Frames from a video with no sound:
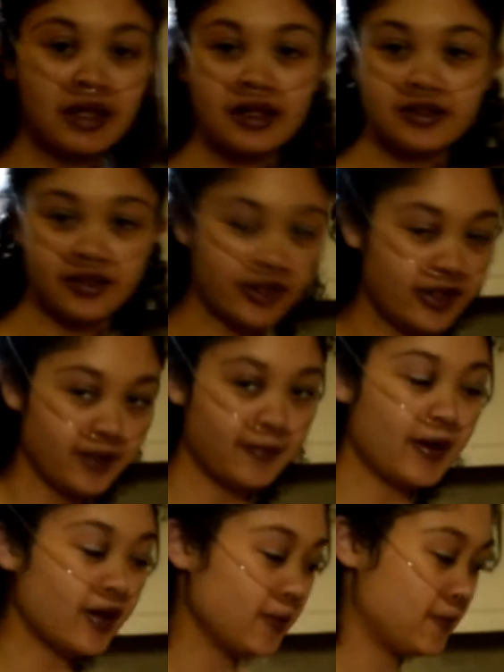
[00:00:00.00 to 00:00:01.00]
So take your
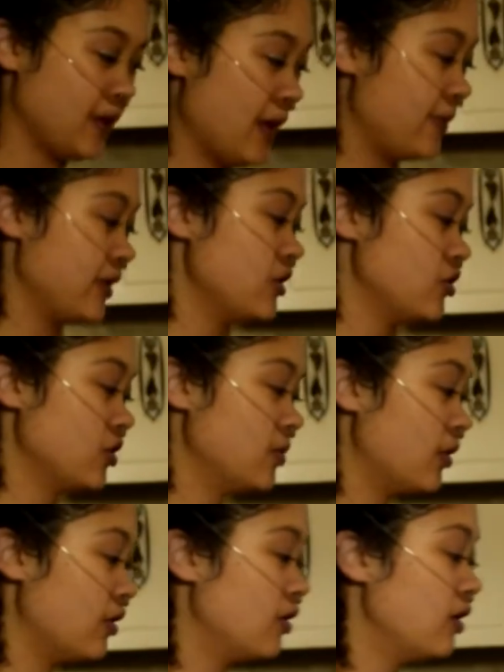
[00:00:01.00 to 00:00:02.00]
butter, plop it into a
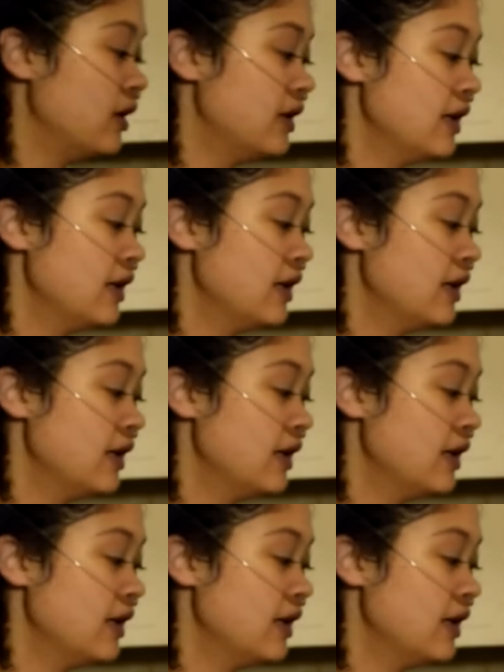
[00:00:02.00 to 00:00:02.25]
bowl,